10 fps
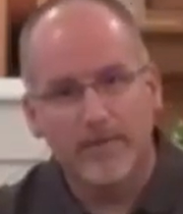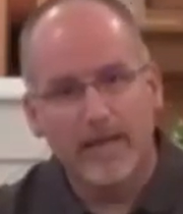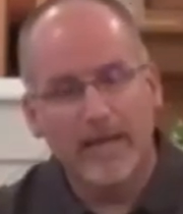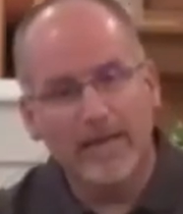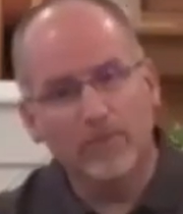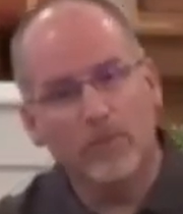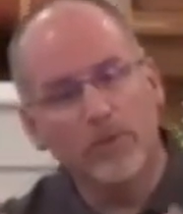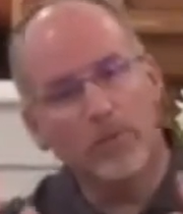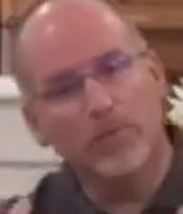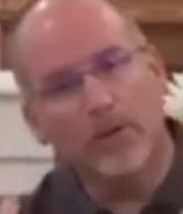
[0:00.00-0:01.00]
And we
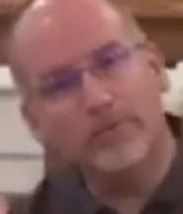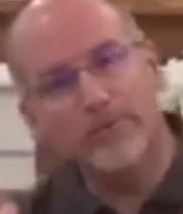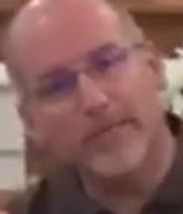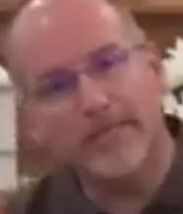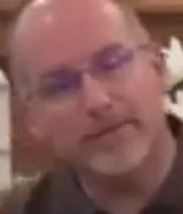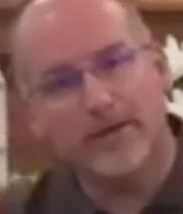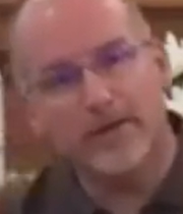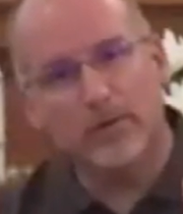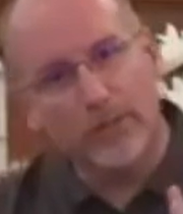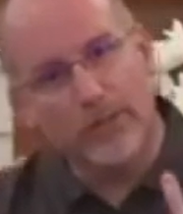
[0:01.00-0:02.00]
were both sitting
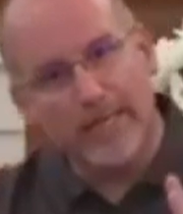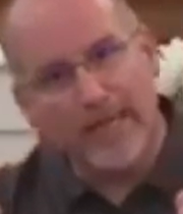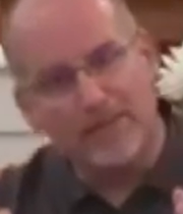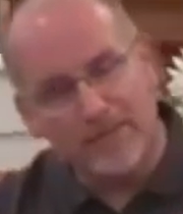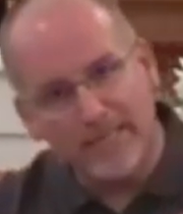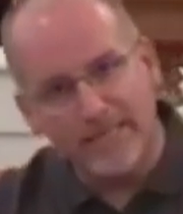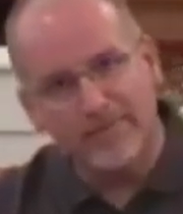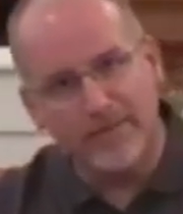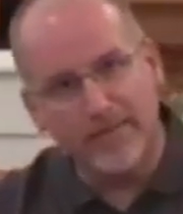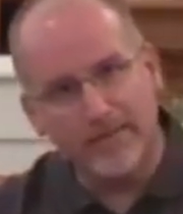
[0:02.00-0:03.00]
there looking at the TV.